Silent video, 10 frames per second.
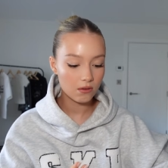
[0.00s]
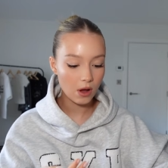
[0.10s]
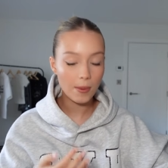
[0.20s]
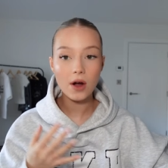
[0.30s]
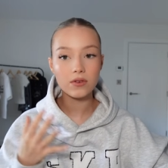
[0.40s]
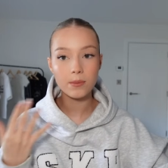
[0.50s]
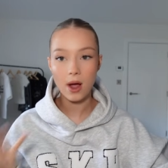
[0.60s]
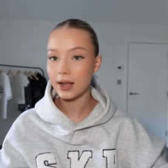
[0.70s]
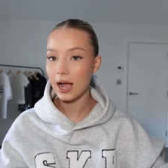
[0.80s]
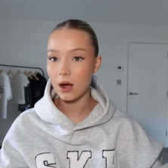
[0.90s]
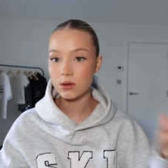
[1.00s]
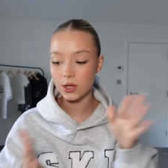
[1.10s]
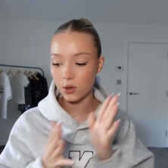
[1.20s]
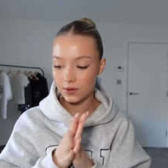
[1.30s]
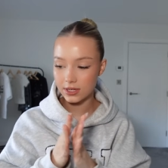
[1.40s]
apart from buying a house,
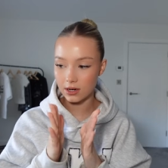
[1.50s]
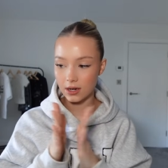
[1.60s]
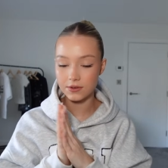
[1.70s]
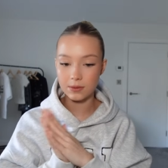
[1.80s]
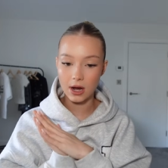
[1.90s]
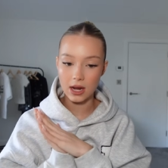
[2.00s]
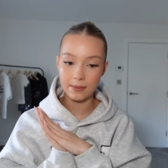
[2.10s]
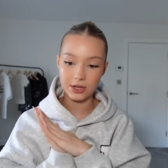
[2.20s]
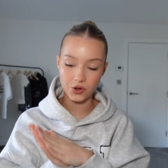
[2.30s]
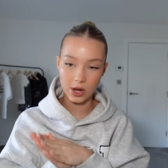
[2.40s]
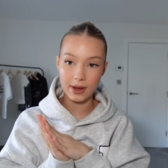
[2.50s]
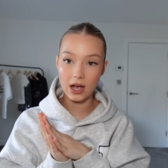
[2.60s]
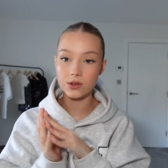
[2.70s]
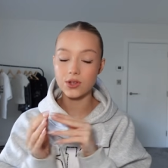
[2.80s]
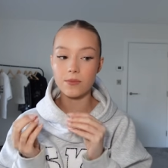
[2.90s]
like obviously I'd love to buy like my dream
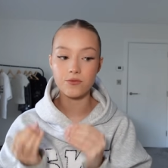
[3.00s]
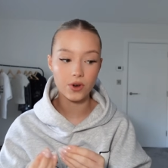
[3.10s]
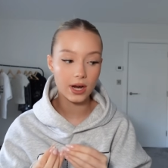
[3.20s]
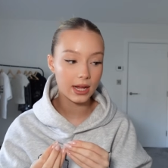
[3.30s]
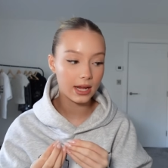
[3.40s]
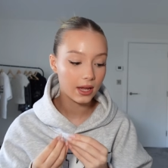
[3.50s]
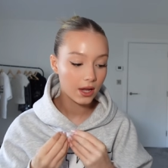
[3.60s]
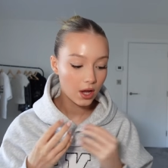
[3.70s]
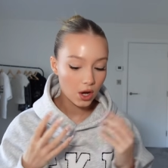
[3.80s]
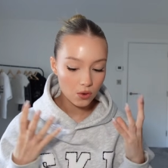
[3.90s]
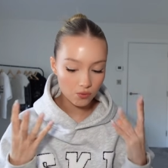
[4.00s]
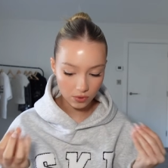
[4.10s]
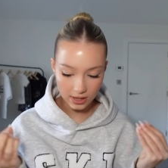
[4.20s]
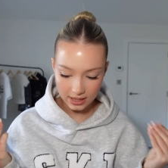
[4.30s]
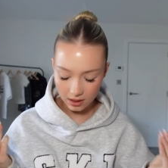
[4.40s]
house. I'm really,
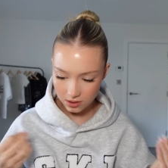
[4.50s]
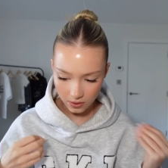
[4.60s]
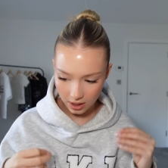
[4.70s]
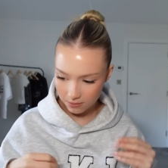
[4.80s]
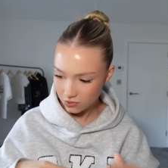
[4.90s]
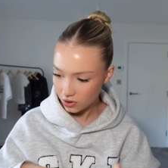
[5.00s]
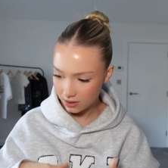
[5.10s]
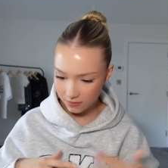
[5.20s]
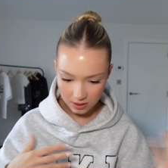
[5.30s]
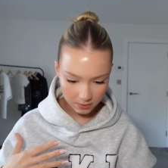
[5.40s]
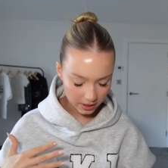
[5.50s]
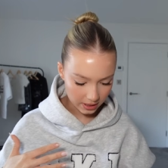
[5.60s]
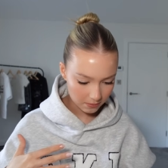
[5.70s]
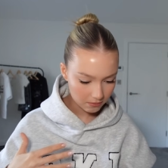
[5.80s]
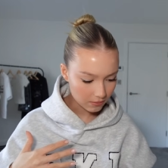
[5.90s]
really, sorry, I'm trying to find
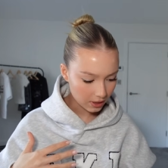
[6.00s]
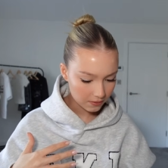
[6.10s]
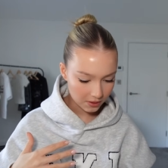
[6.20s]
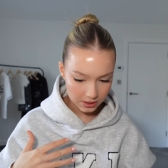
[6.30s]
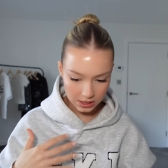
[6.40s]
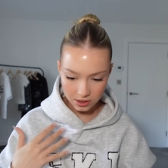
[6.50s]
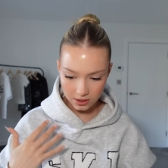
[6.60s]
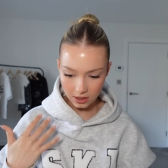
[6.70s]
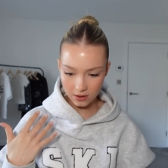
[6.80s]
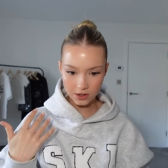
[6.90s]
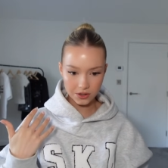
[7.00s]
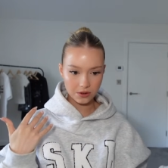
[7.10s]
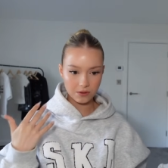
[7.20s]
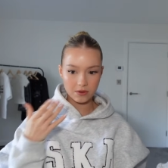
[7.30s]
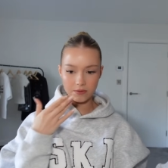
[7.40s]
my like foundation thing that I
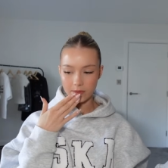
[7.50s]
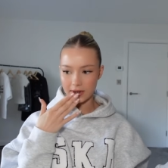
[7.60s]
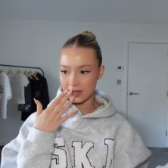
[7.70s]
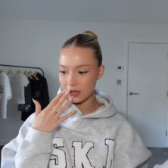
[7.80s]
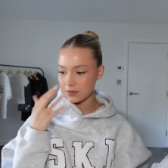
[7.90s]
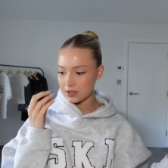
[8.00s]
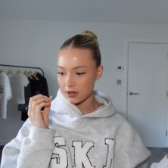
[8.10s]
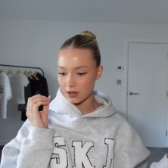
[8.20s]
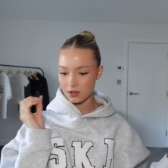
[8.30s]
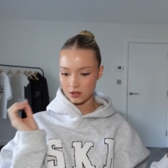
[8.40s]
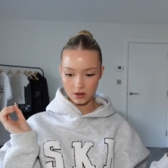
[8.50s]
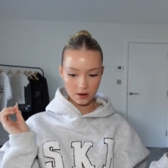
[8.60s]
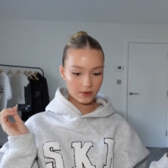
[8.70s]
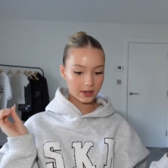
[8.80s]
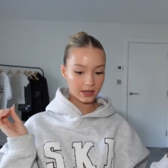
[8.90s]
do for my lips and I just
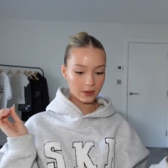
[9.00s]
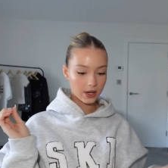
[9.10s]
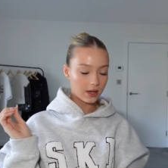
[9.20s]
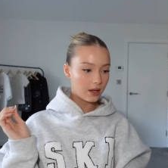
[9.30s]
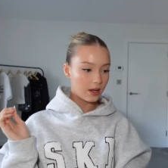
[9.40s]
can't find it anywhere